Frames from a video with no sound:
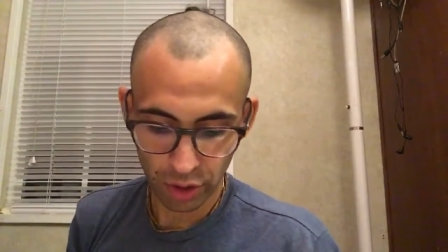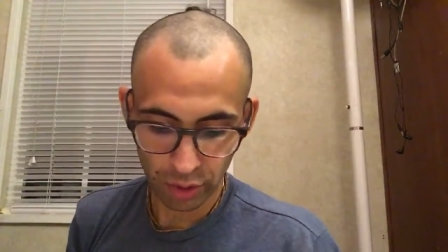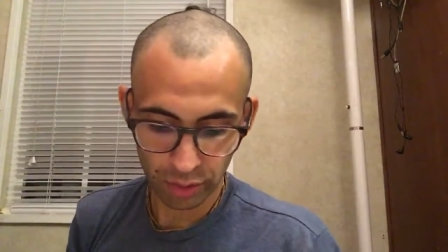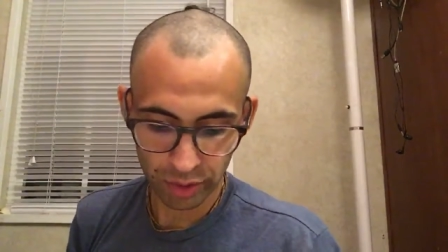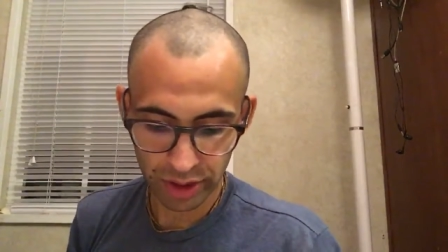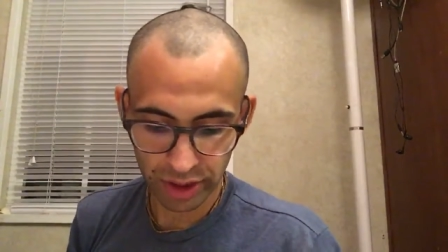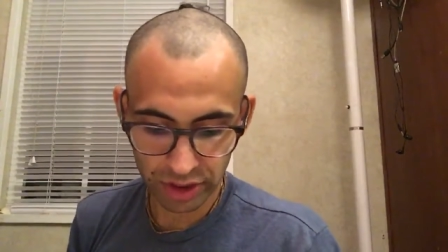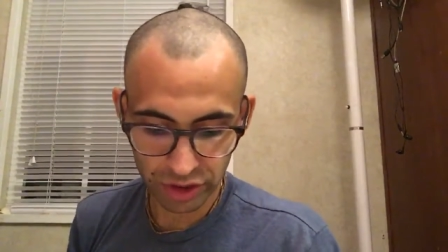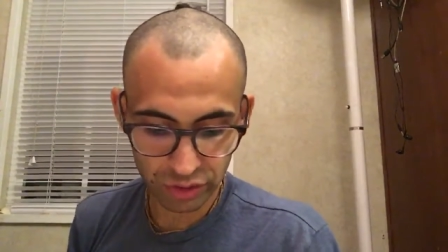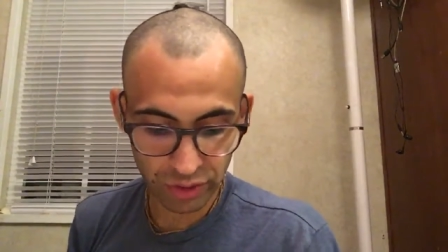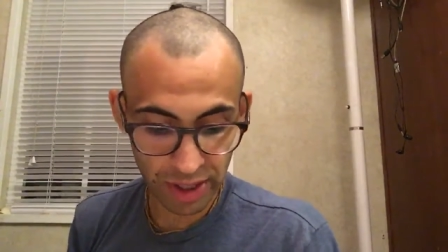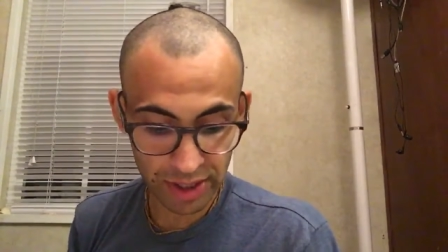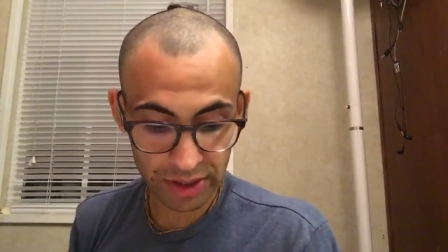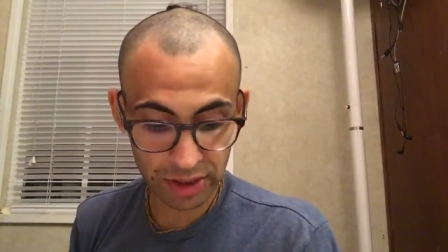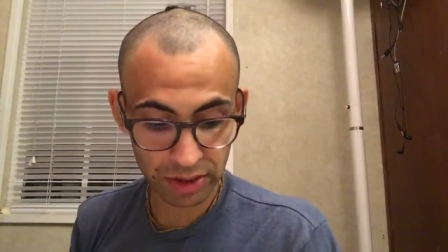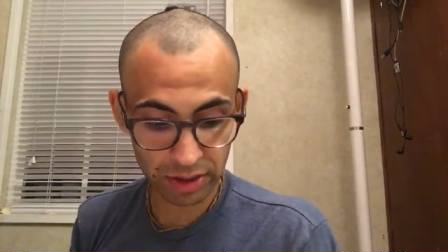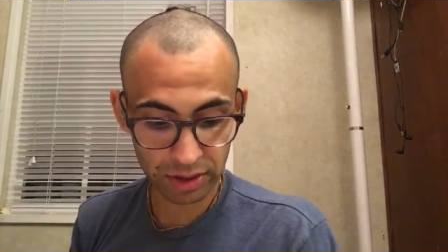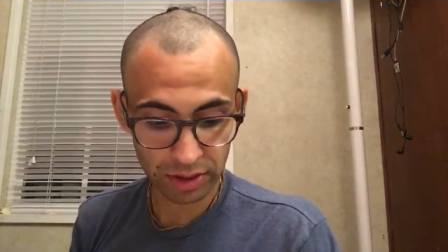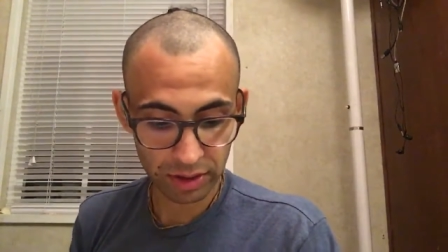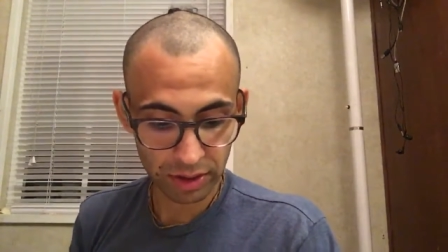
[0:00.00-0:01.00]
With the
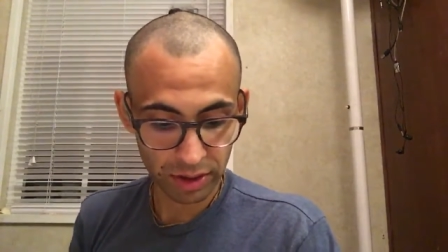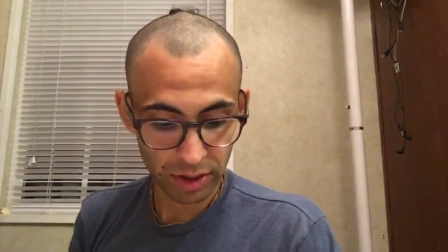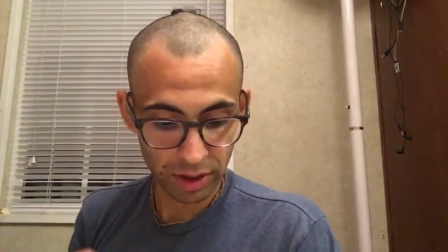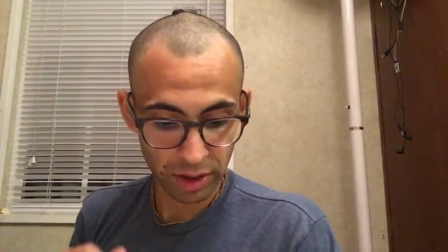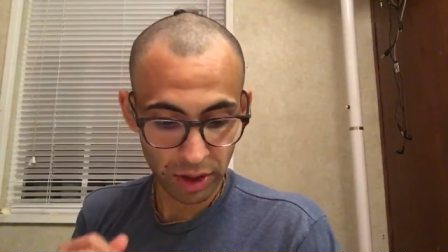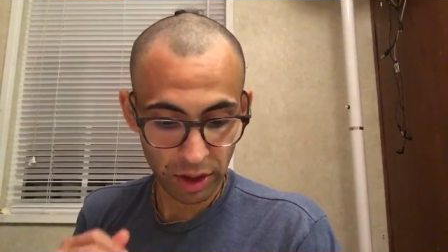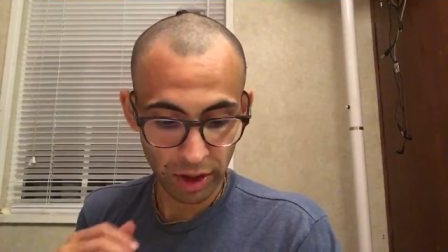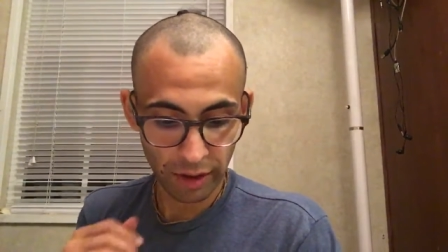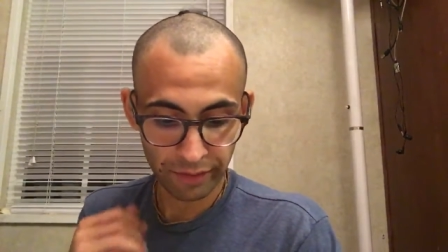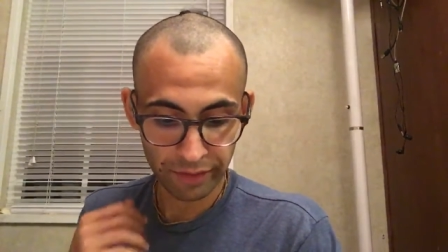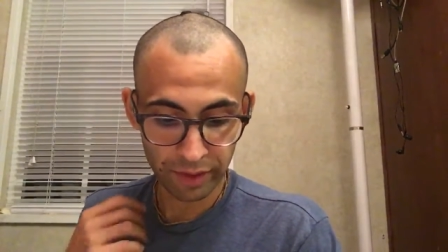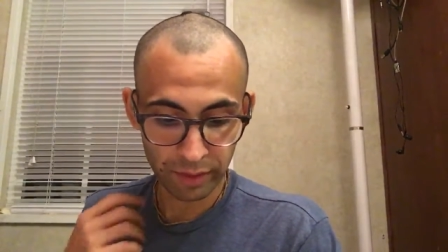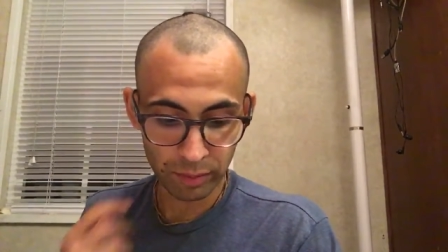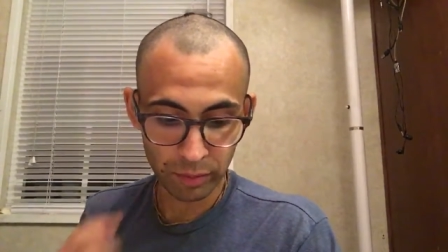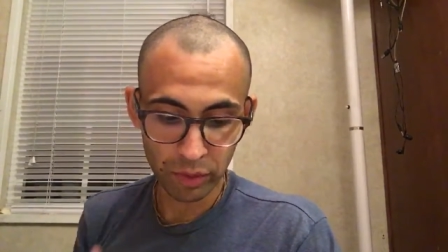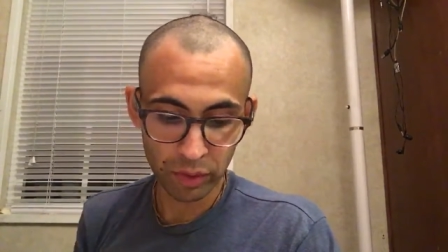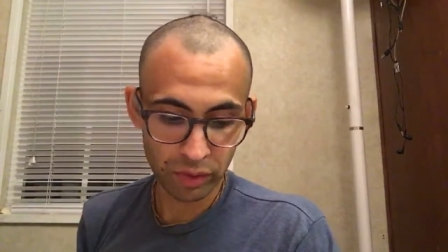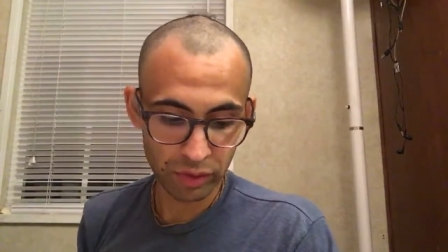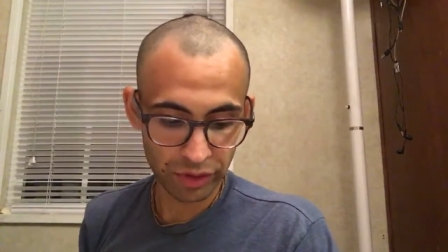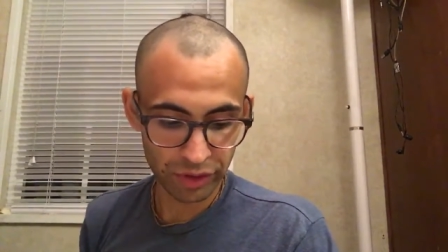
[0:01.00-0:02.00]
attraction of the
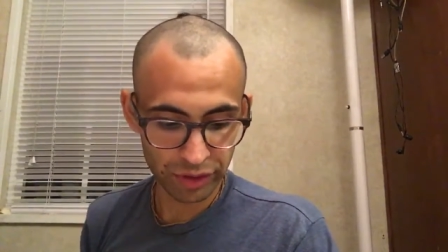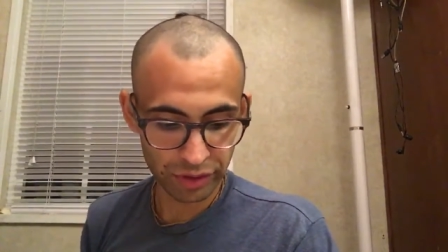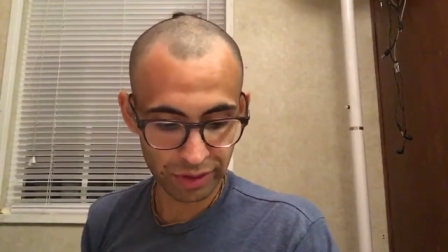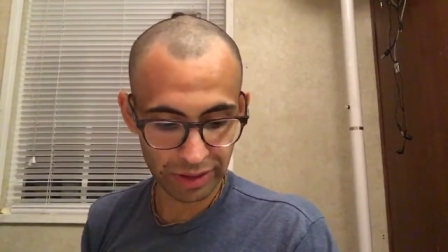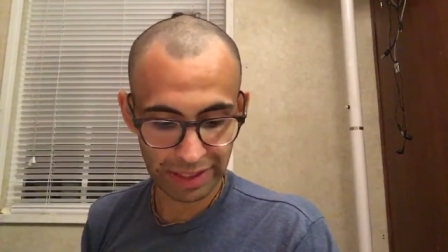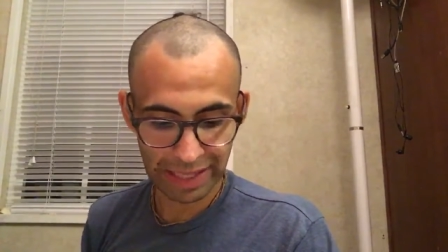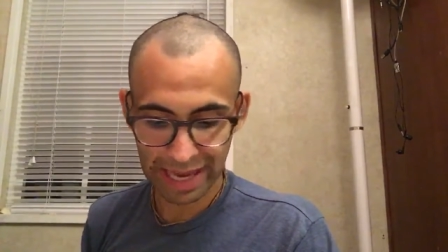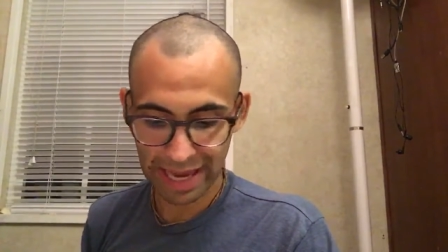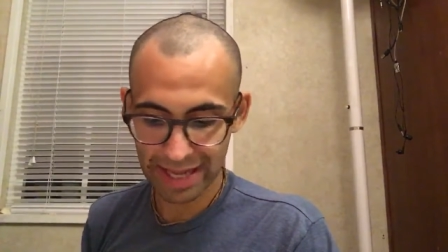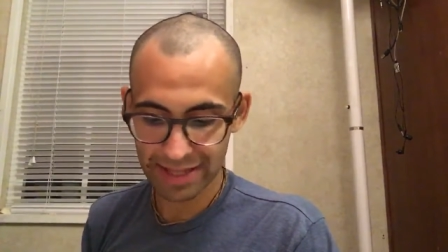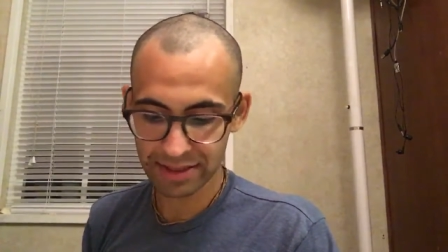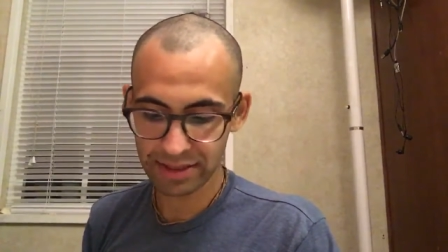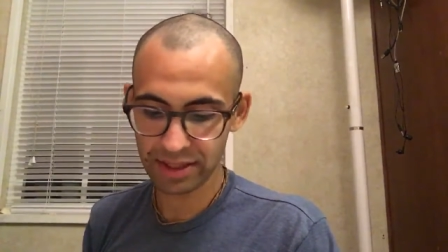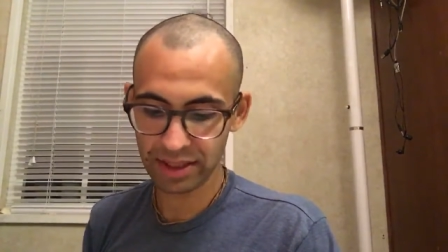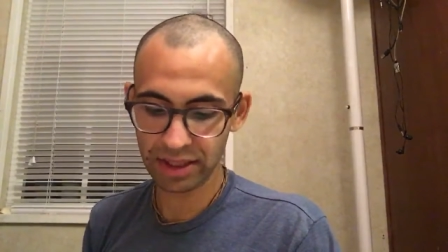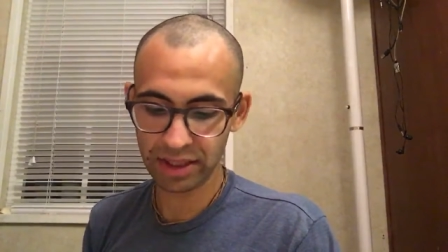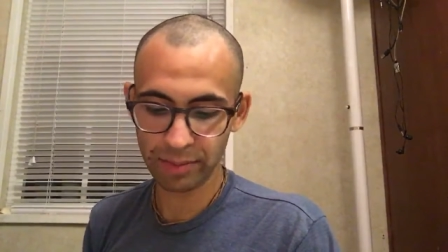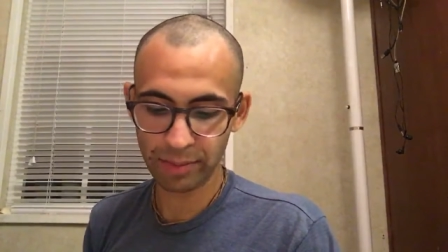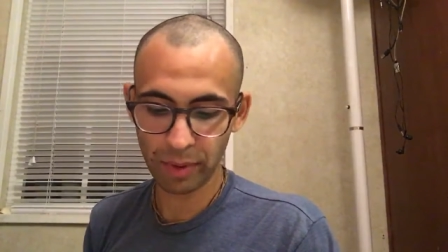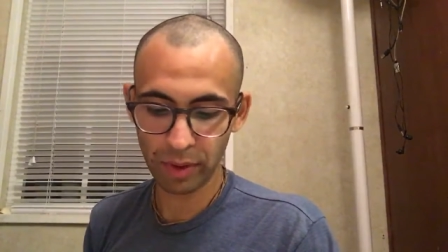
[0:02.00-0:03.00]
moon, you're
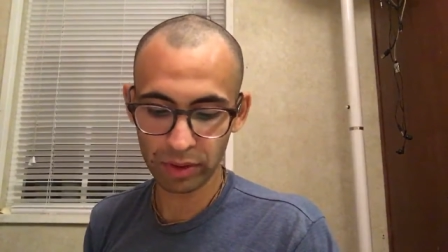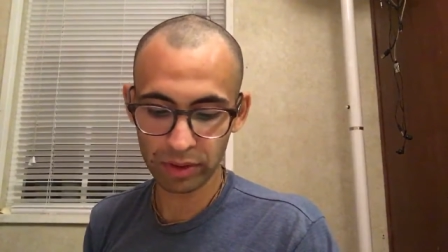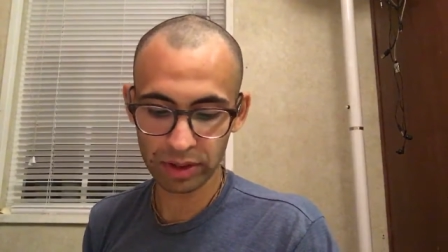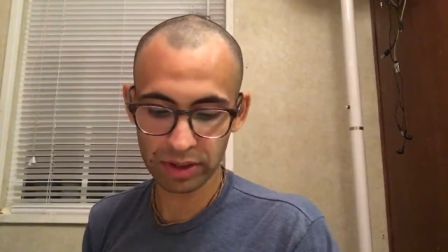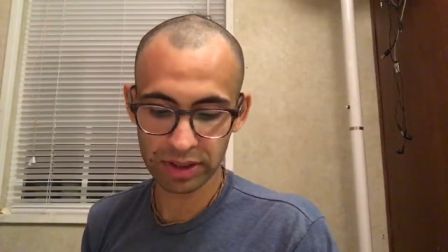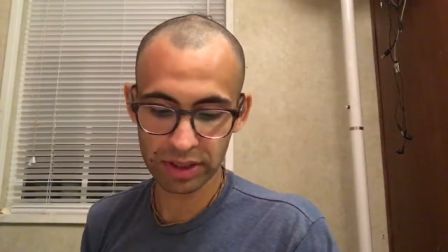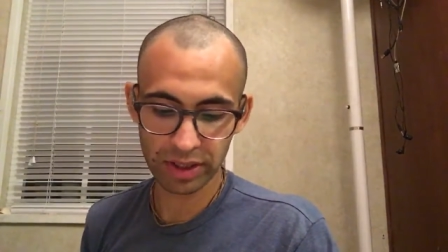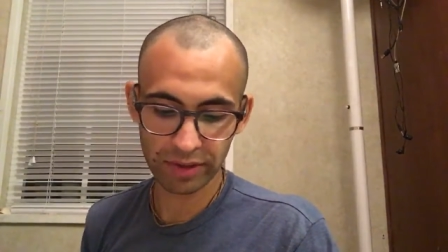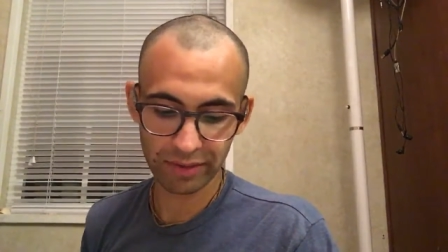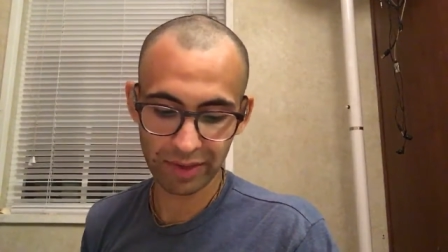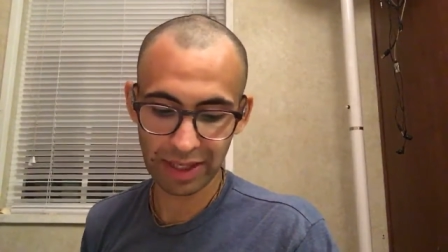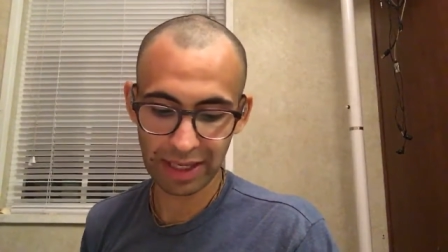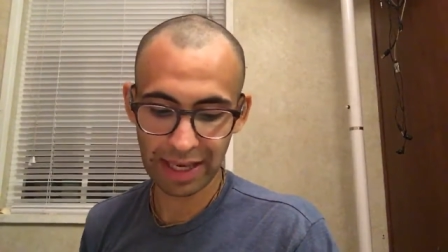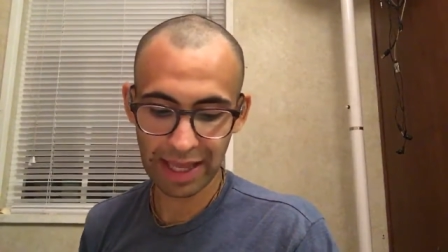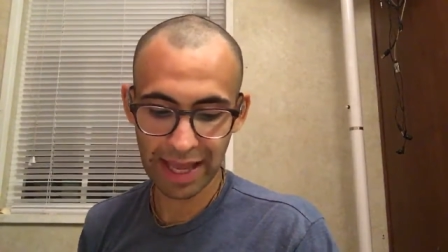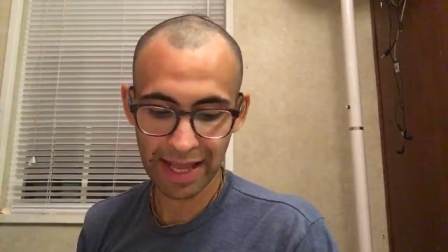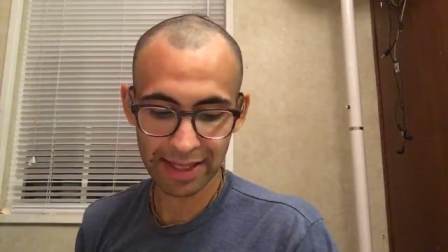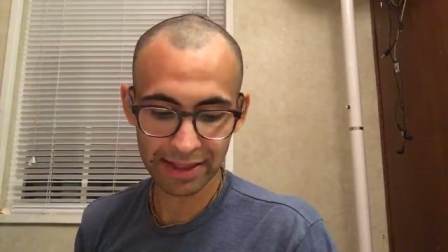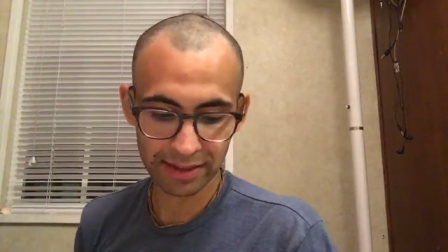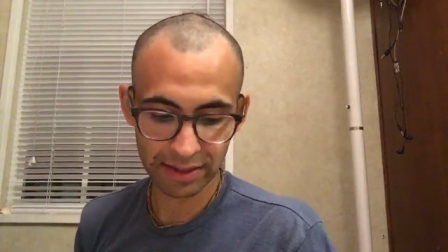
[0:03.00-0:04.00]
enhancing the potency of the
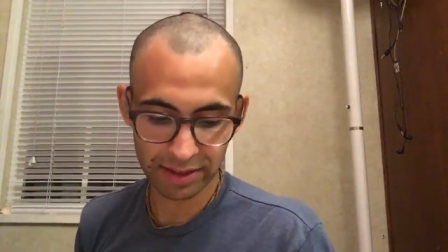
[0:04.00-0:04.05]
land,